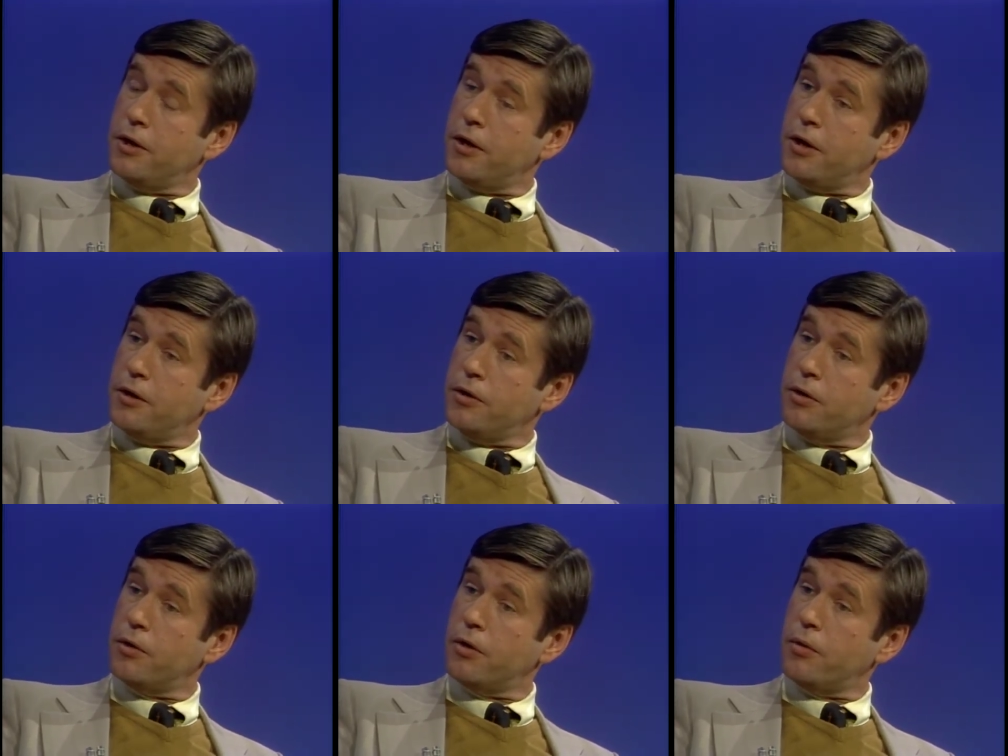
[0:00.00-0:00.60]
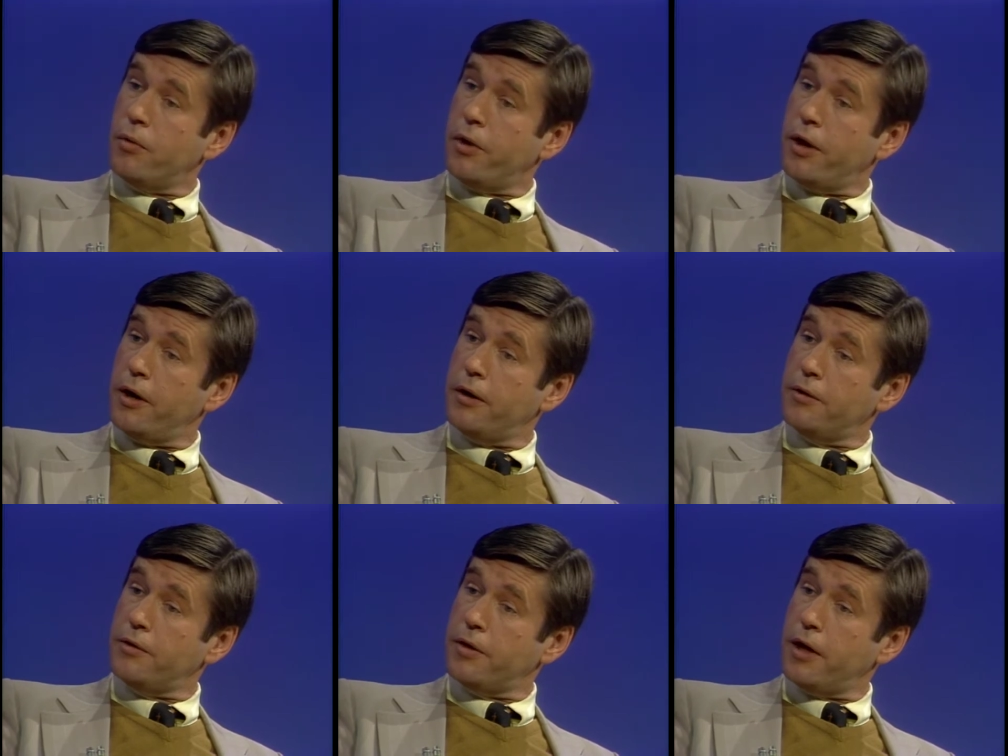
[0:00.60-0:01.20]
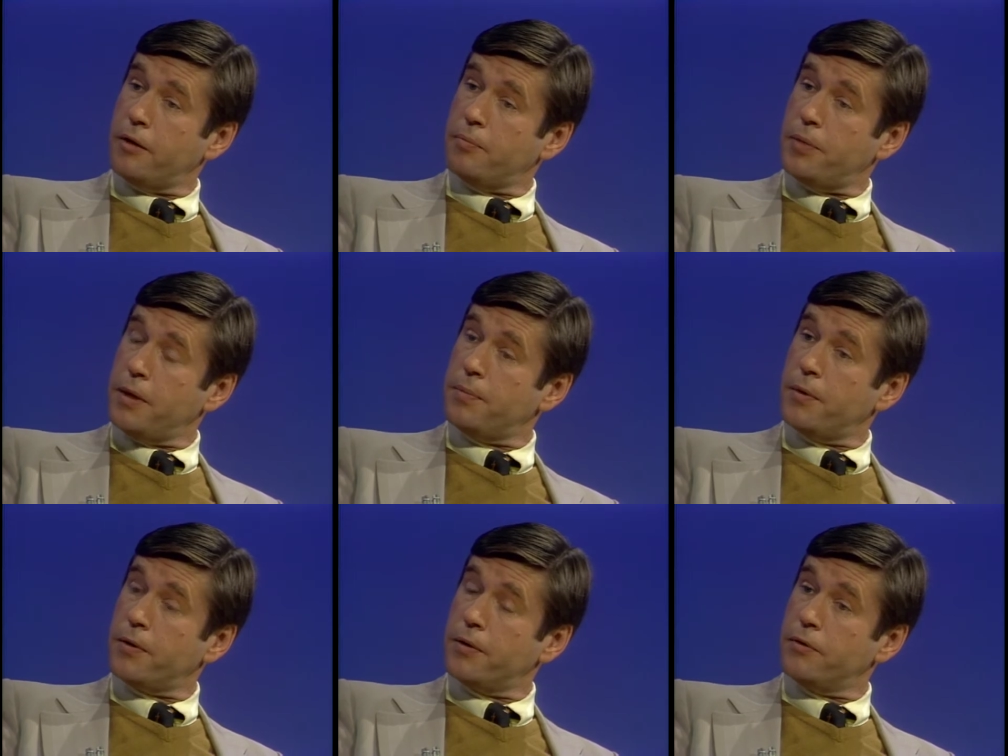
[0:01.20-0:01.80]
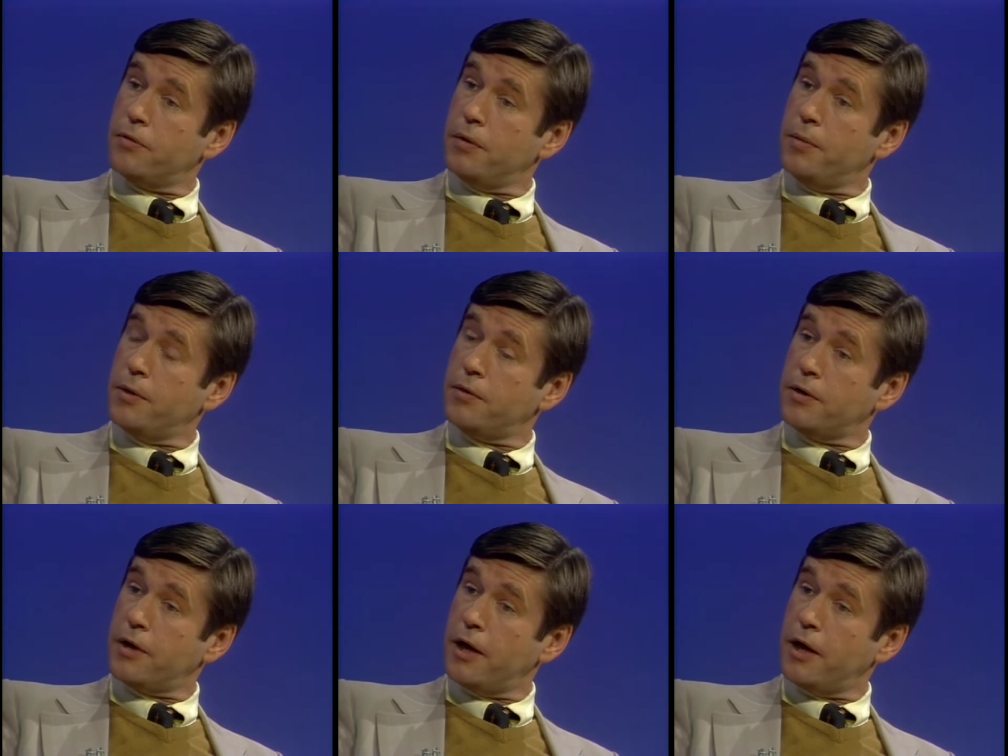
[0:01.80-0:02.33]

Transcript: uh, you're aware that people contribute to